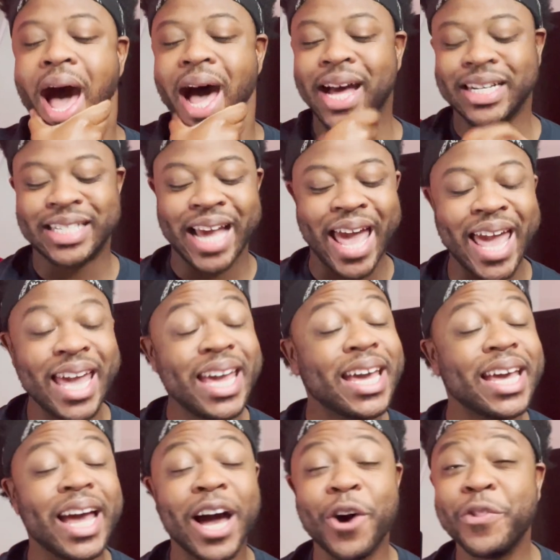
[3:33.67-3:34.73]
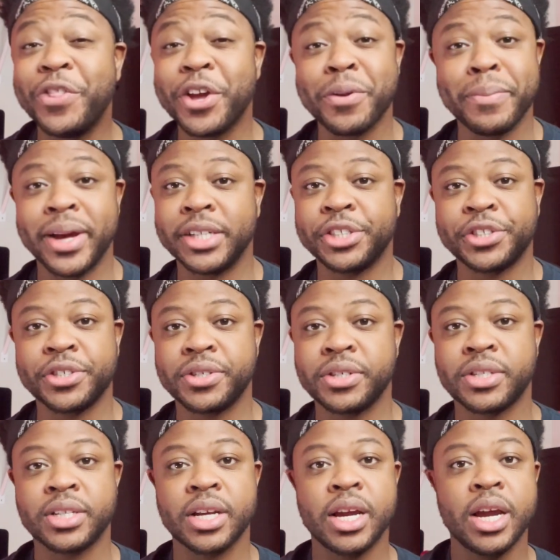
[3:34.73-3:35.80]
take healthier
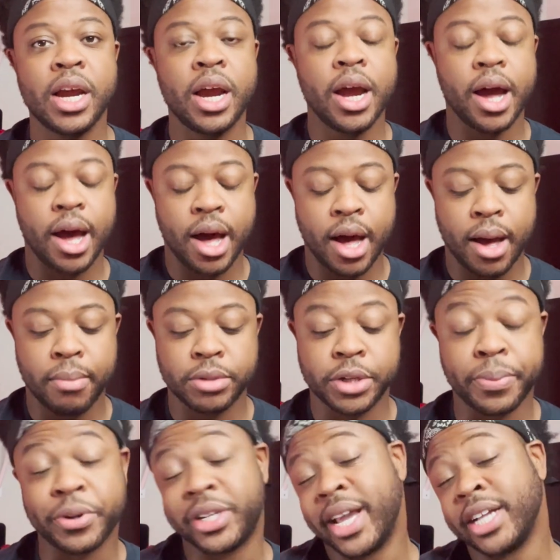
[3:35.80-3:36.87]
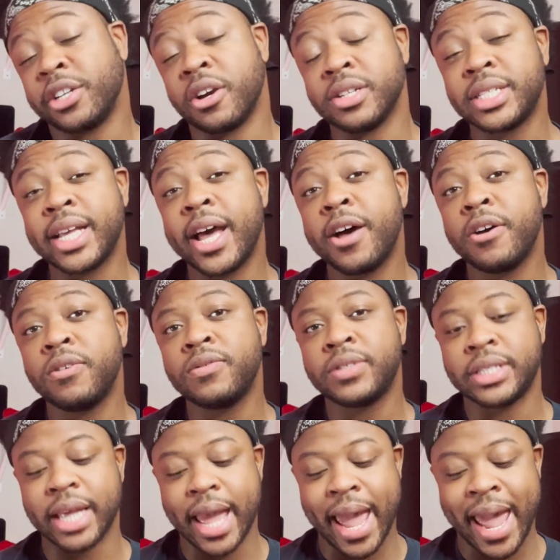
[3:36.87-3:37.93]
measures to protect ourselves
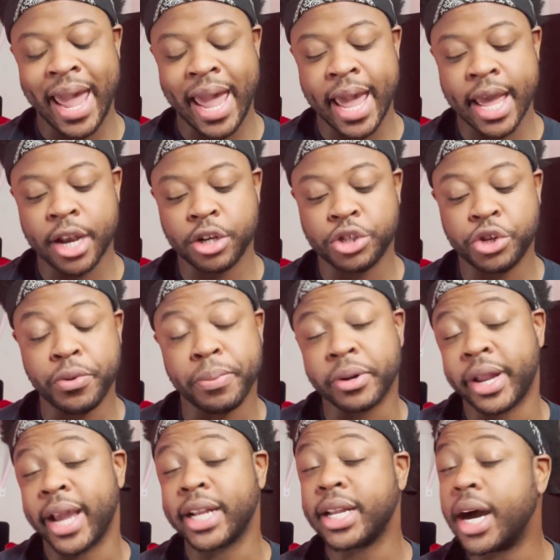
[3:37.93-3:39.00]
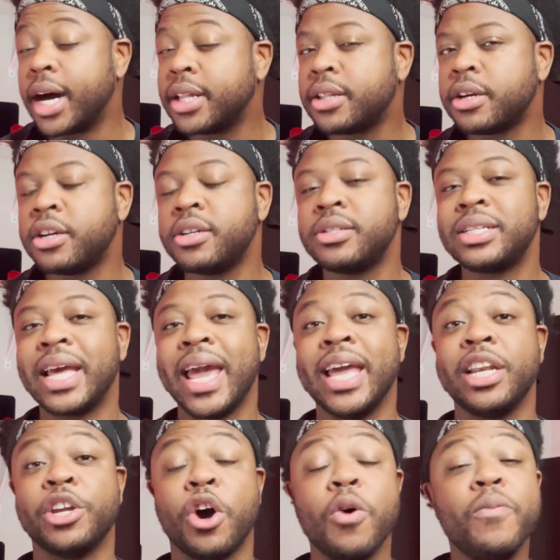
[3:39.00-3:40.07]
and to protect others and
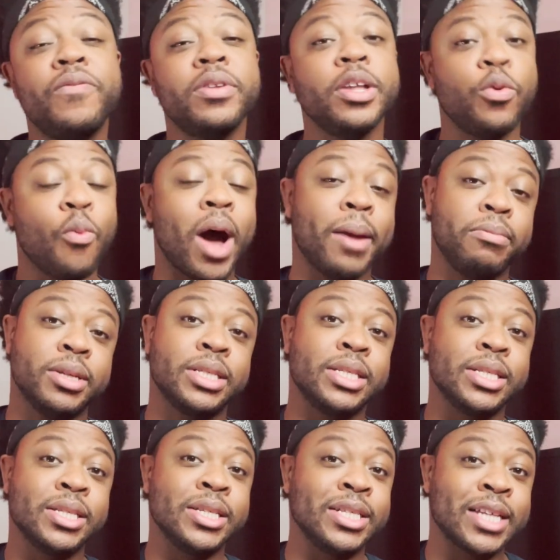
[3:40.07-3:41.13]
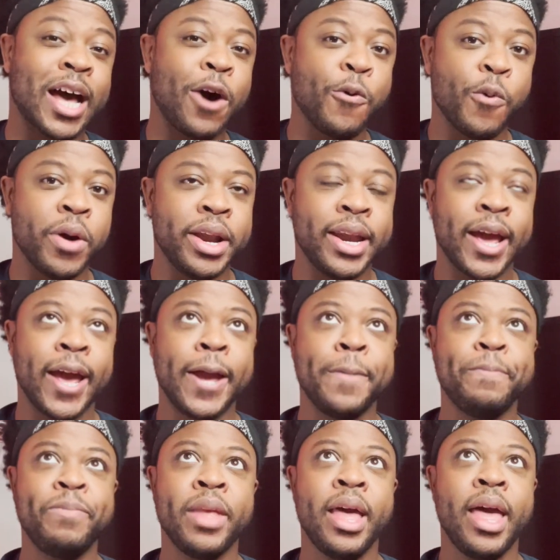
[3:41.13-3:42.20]
to hopefully wipe this disease out one day.
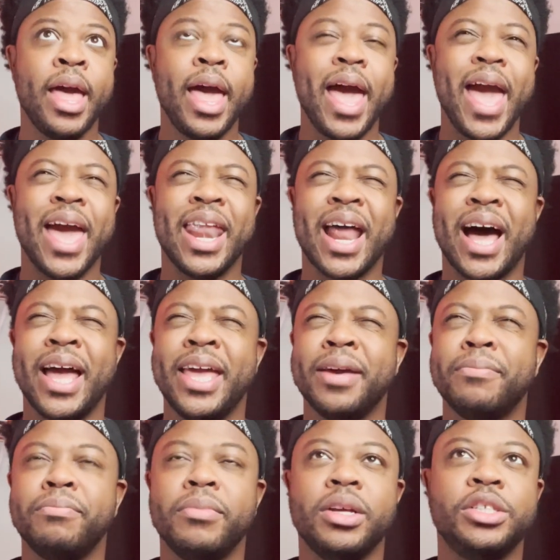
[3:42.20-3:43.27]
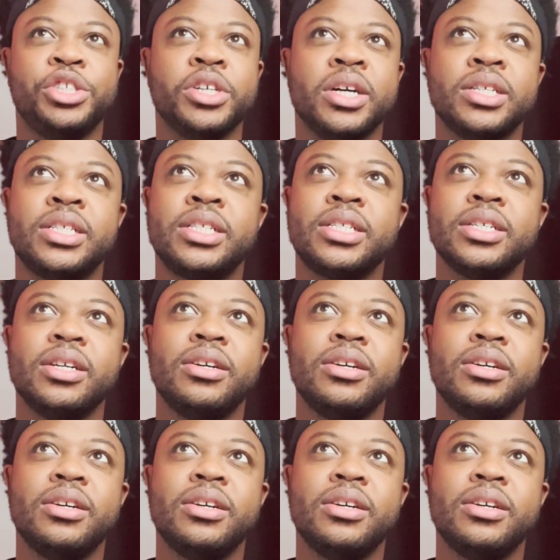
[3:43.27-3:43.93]
And I am just